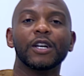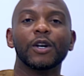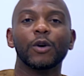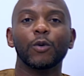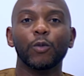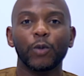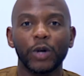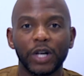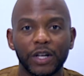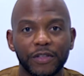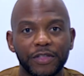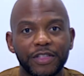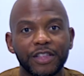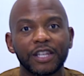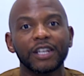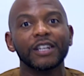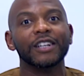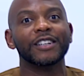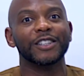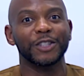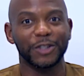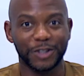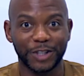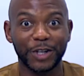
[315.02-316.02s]
with,
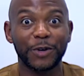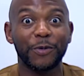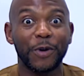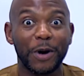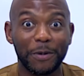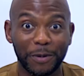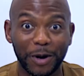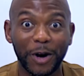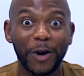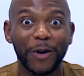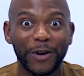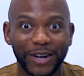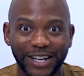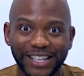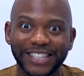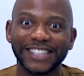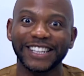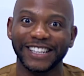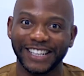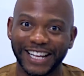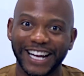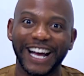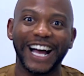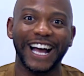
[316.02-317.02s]
you see where I'm going?
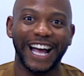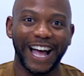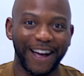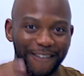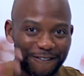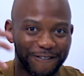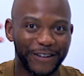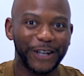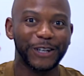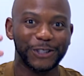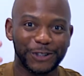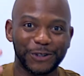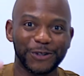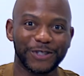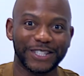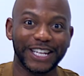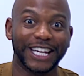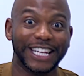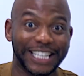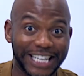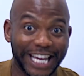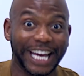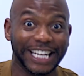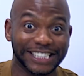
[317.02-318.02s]
I felt you
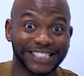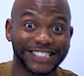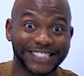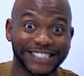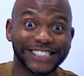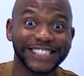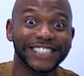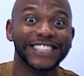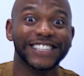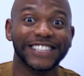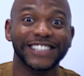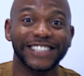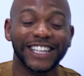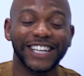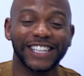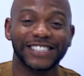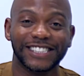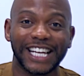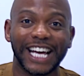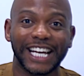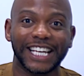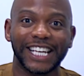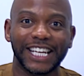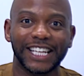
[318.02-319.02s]
say, yes,
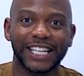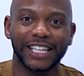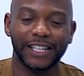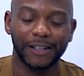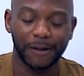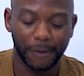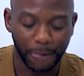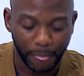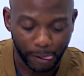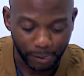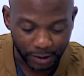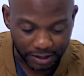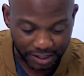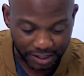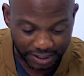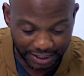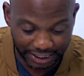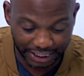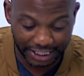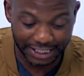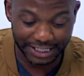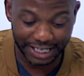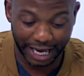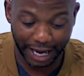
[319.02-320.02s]
I get it.
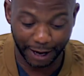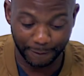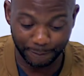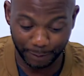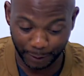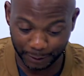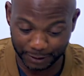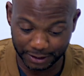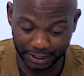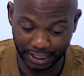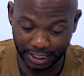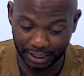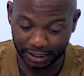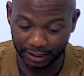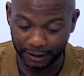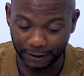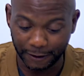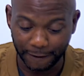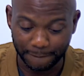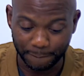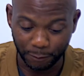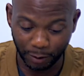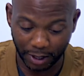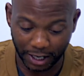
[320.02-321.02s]
C-type personality,
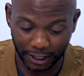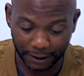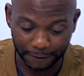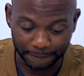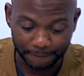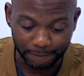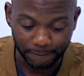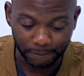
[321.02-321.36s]
right?